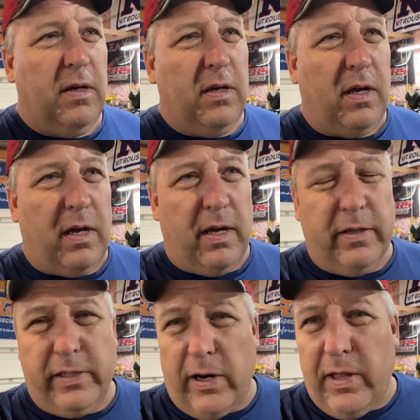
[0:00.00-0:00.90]

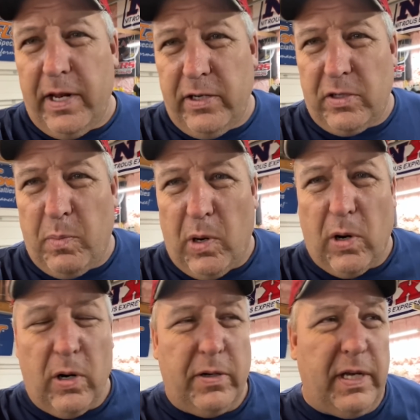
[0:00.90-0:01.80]
and tear that engine
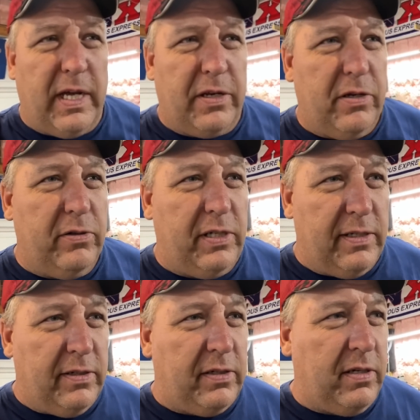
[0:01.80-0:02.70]
apart and use
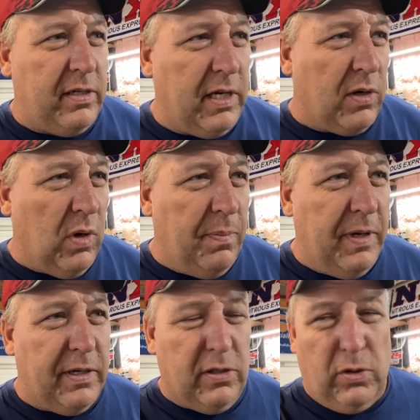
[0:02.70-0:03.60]
his
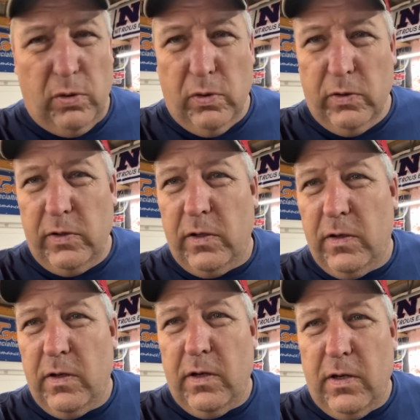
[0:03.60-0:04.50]
equipment and tools.
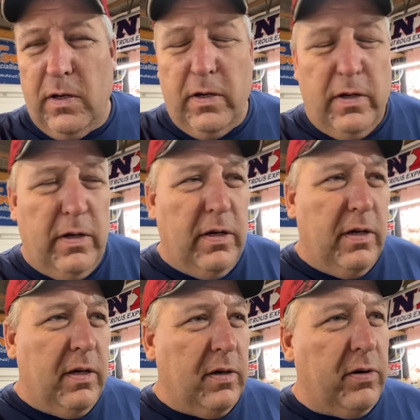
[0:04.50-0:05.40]

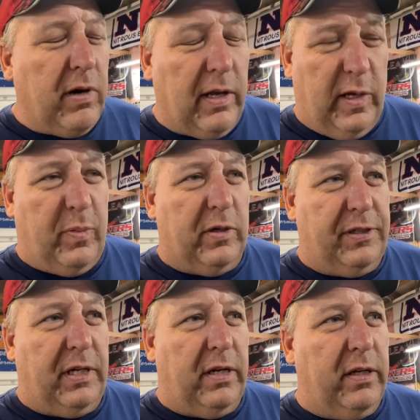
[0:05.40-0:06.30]
Greatly
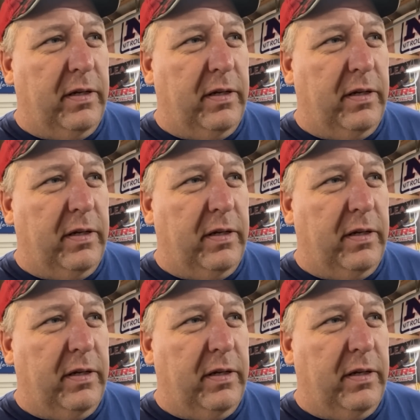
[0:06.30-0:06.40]
appreciated.